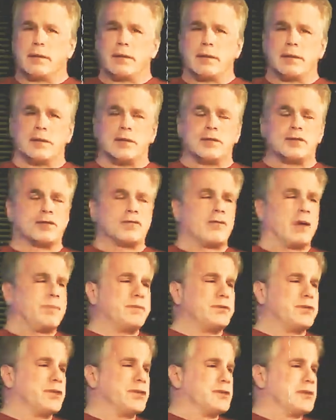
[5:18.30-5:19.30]

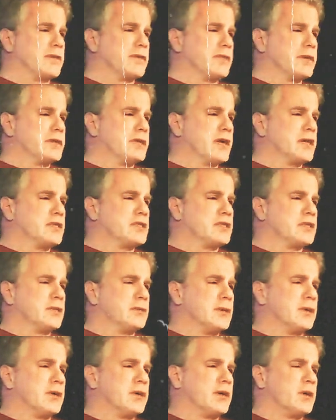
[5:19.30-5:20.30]
descriptions of the
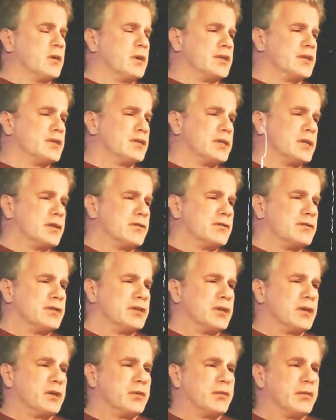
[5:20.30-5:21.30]
testimony was, you know, is
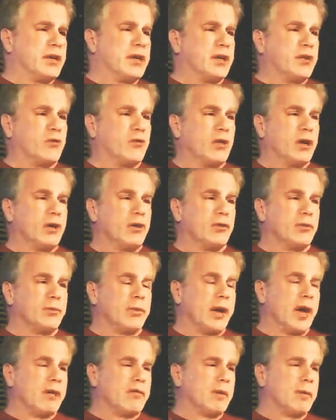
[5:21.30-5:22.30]
he going to be grilled
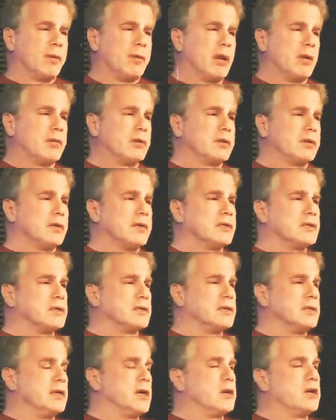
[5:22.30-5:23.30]
by
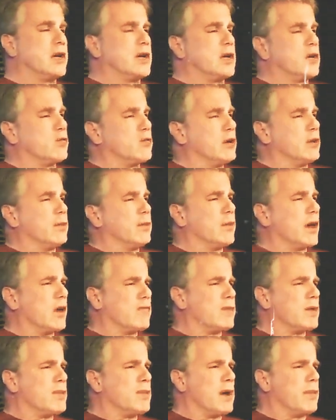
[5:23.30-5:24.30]
Republicans? You know, get grilled by
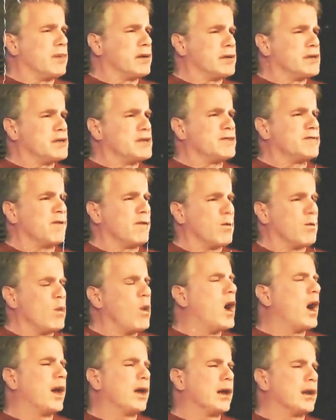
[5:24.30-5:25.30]
Republicans for
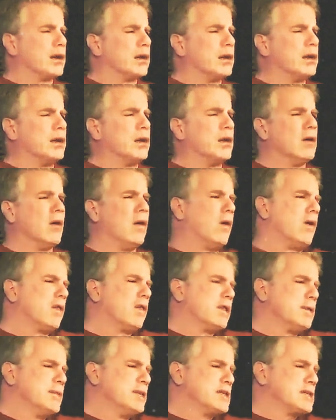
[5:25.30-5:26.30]
what? All
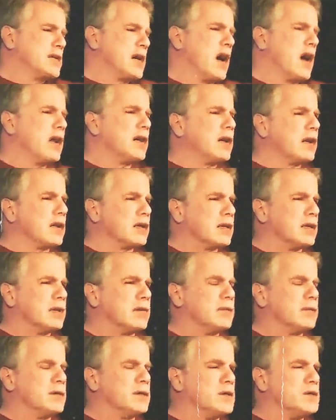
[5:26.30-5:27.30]
the misconduct and
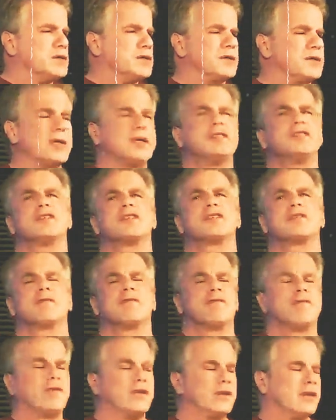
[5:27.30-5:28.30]
abuse they just
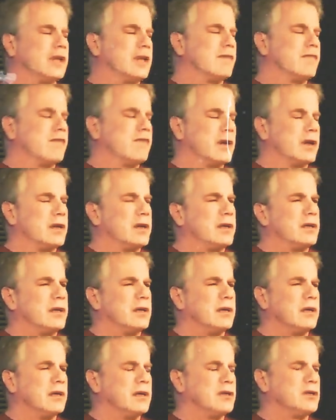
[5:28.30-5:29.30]
fully funded
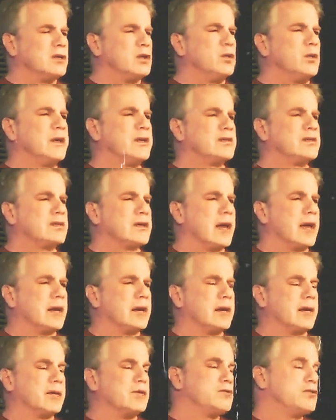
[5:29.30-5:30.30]
2 weeks
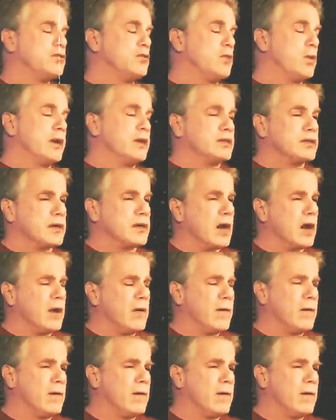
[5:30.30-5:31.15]
ahead, 2 weeks ago?